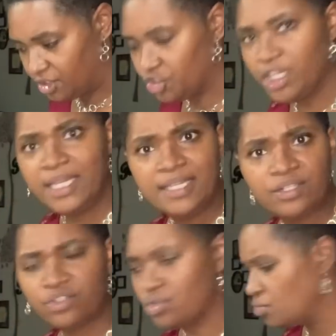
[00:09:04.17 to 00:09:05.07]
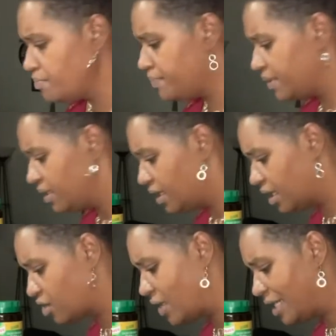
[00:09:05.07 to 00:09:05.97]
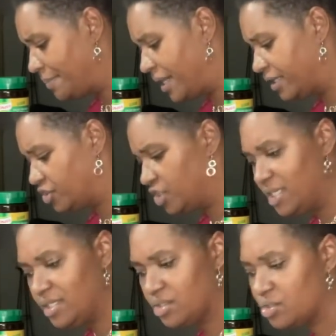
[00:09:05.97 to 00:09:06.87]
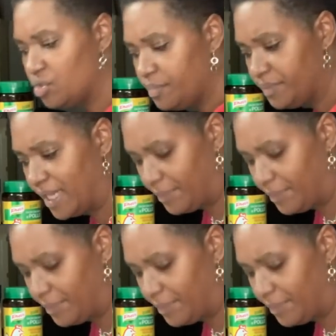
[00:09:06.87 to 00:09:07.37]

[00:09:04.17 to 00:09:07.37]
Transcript: cheese soup, a crock pot cheese soup that